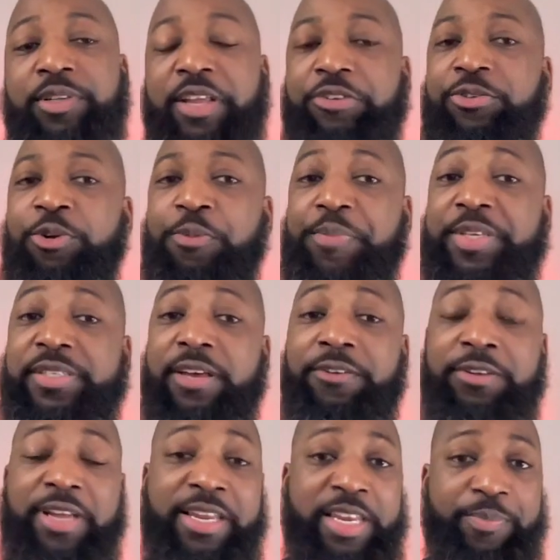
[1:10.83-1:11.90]
that you don't miss out
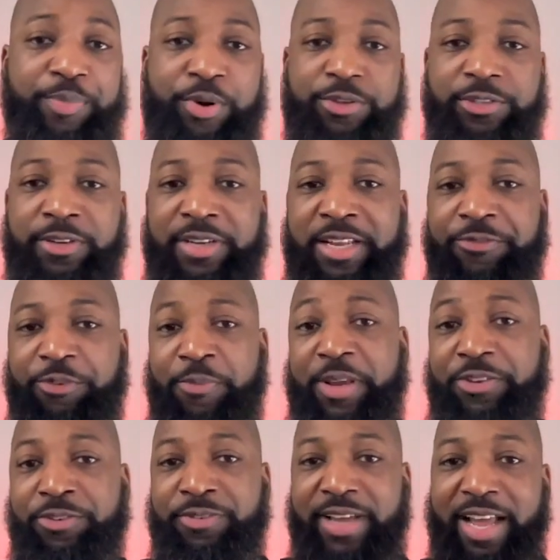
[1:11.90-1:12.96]
on any pertinent
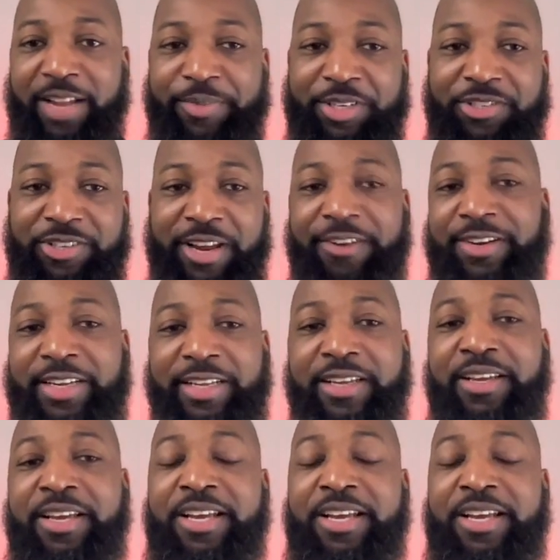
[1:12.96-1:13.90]
information I'll be sharing.